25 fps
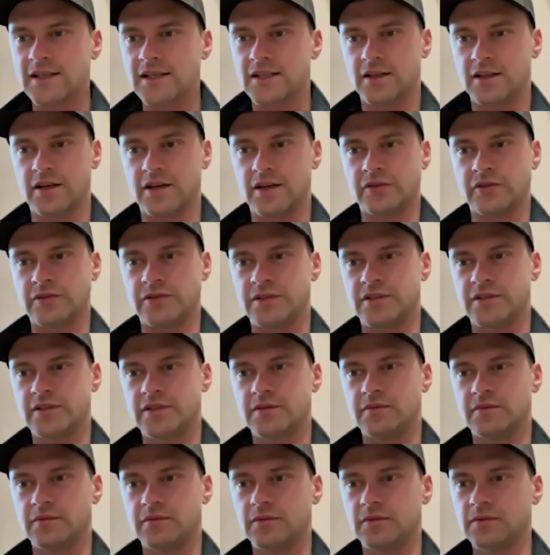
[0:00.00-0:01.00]
to
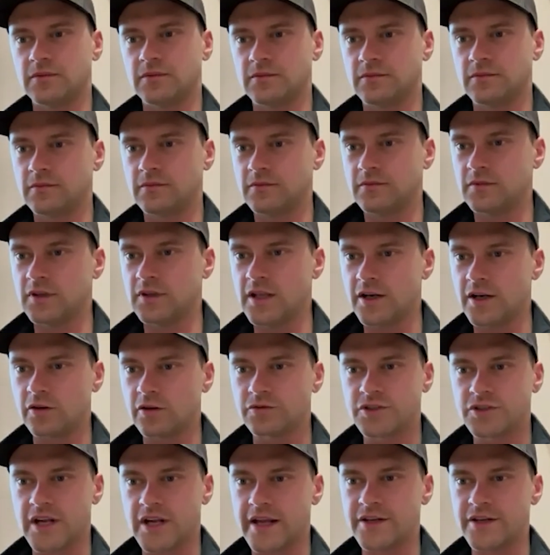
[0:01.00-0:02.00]
those little
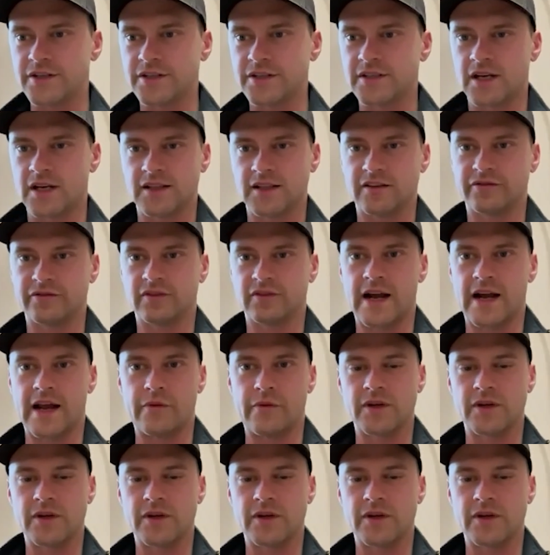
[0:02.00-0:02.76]
changes on the fly.